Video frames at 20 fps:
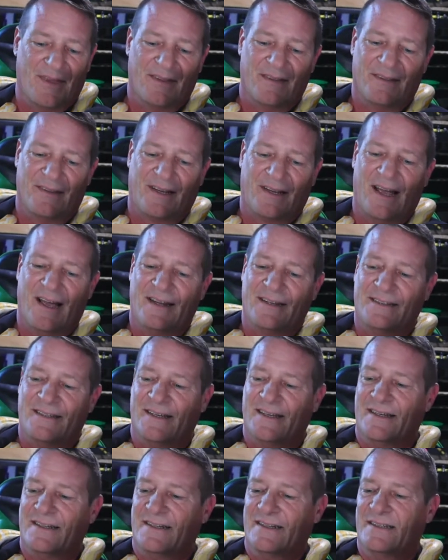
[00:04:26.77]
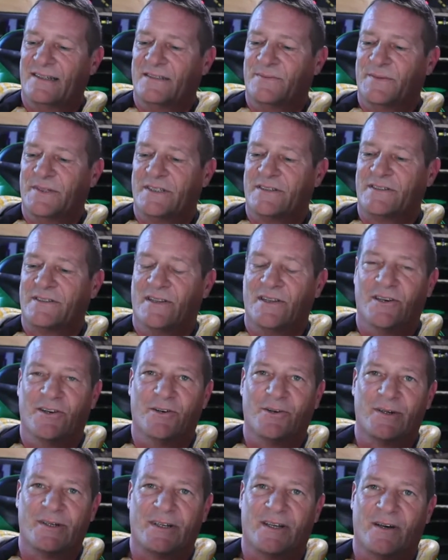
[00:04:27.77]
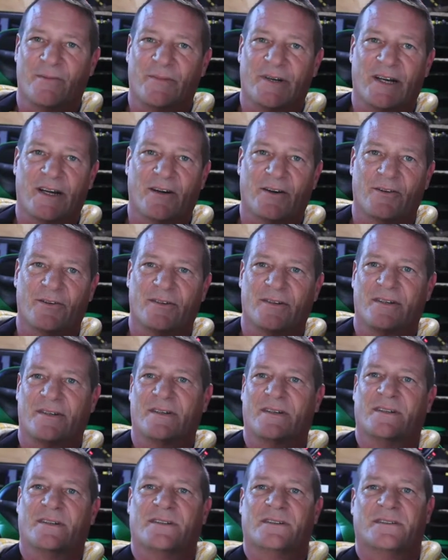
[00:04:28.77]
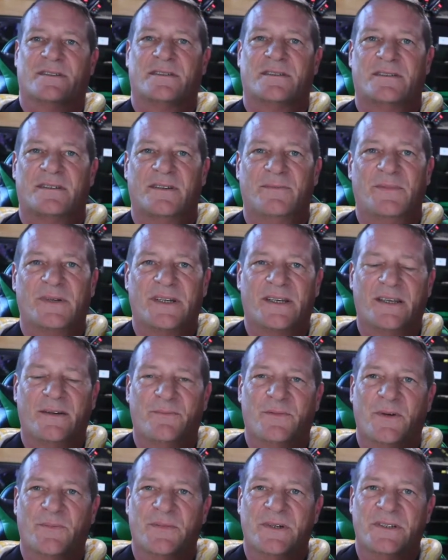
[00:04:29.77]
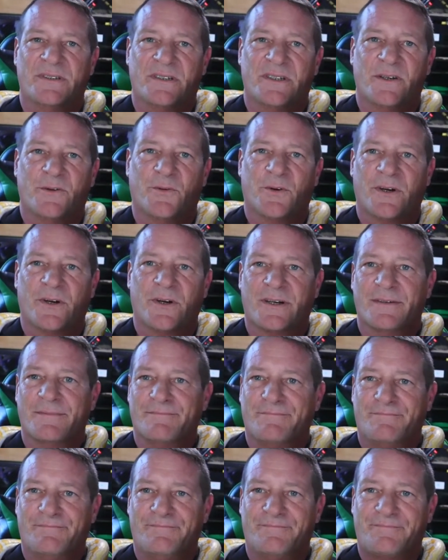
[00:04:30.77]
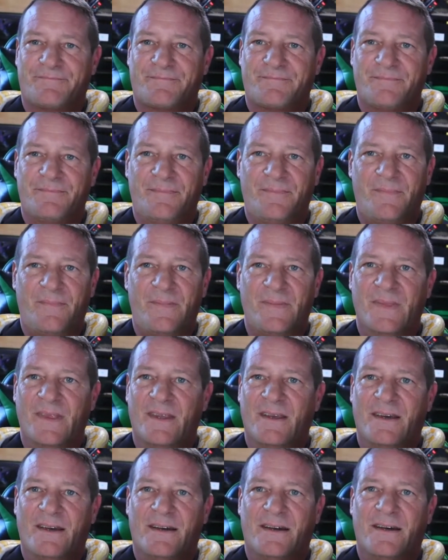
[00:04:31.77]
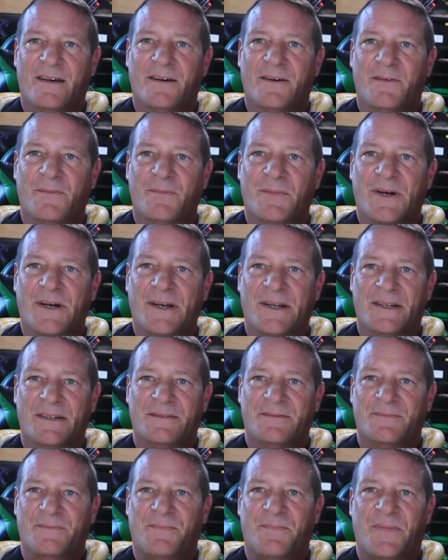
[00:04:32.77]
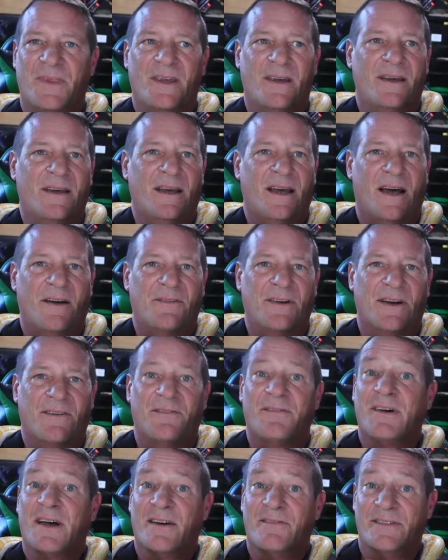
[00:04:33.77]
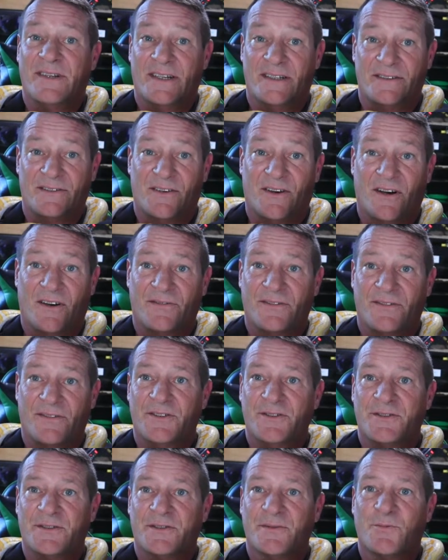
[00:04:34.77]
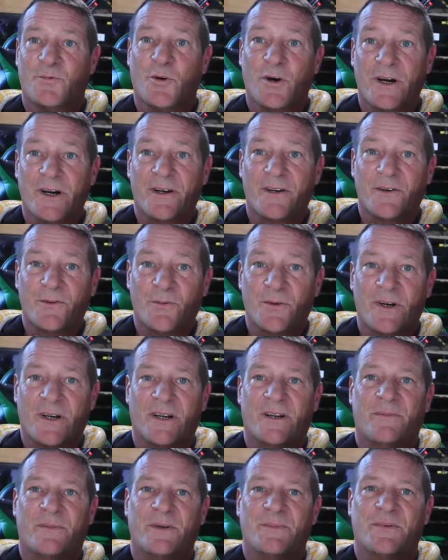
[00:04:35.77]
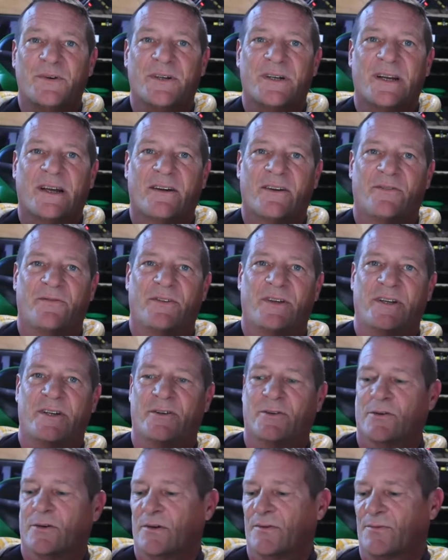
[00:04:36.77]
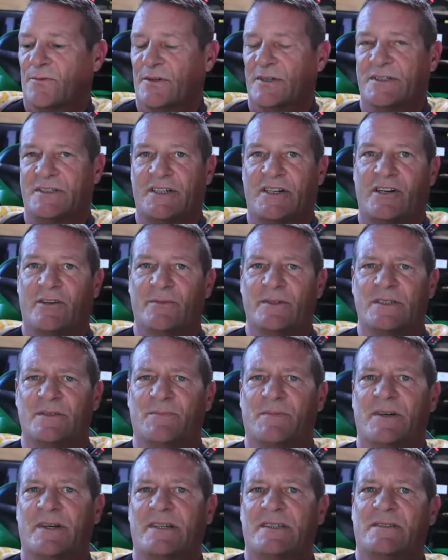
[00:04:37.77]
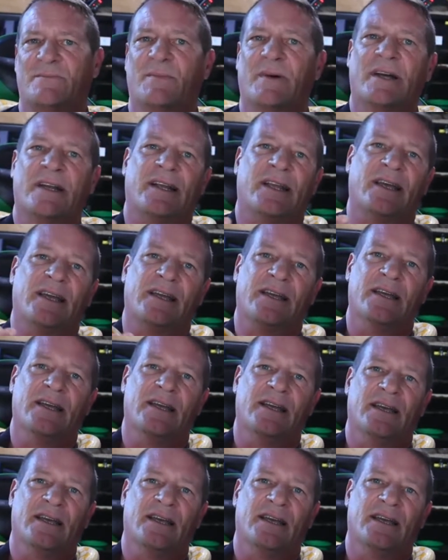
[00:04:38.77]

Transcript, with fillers: the content has been slow and coming out because they've been keeping me busy at work. Uh, but I've got five days off to do some work. We're going to be putting out a video over at Jeremy's place Monday.